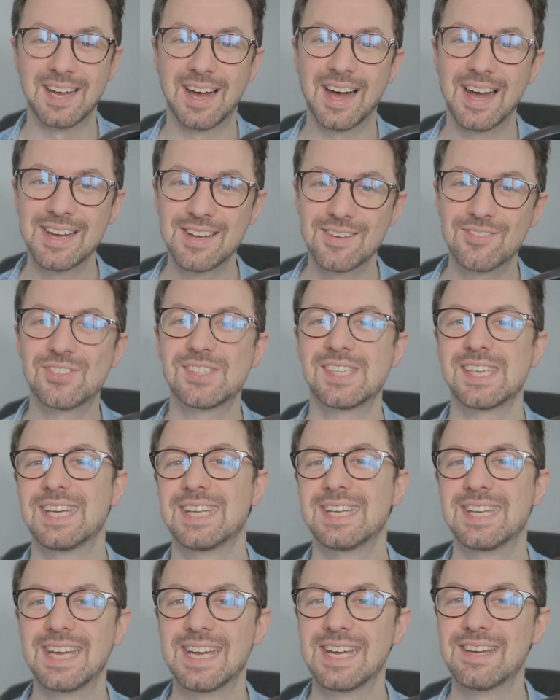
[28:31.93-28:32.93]
I have
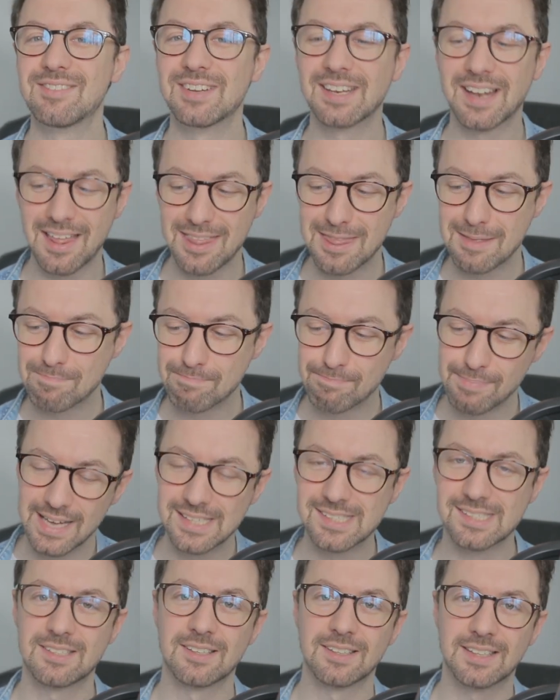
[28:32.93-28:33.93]
seen even like the
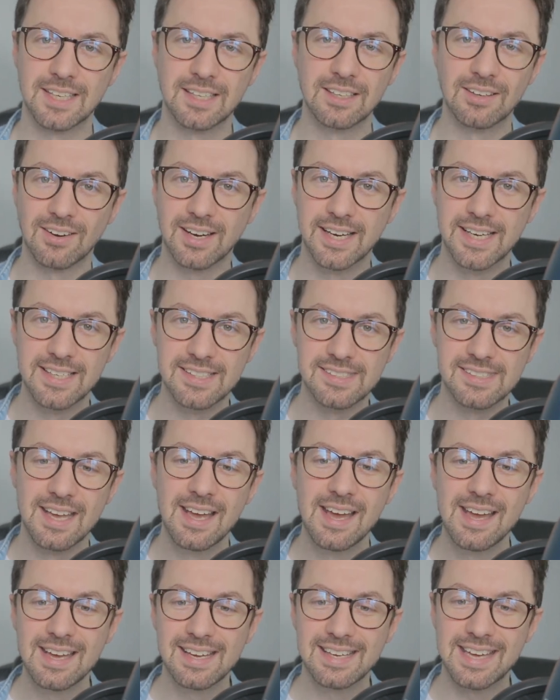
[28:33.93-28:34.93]
best looking guys
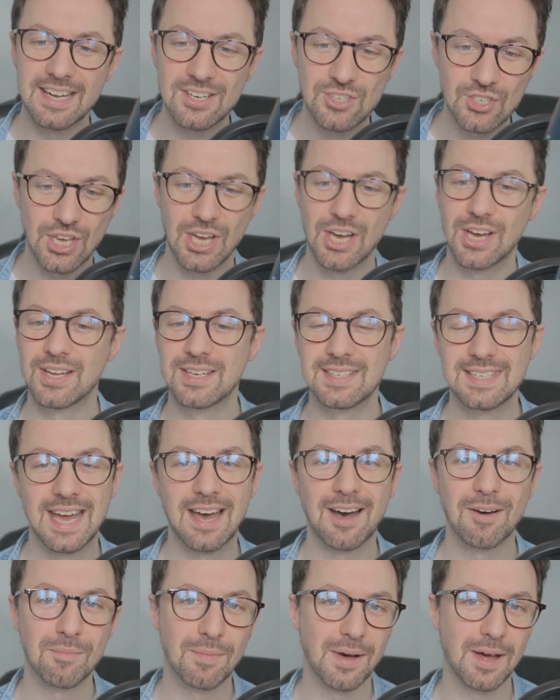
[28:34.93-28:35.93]
get turned
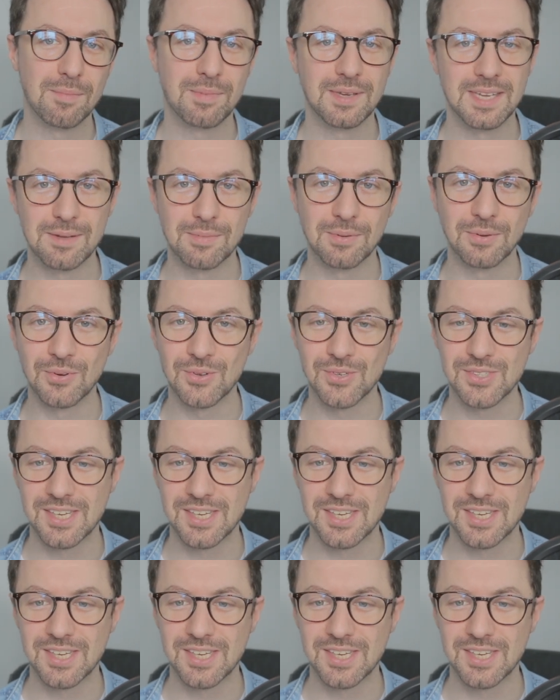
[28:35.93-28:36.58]
down by people.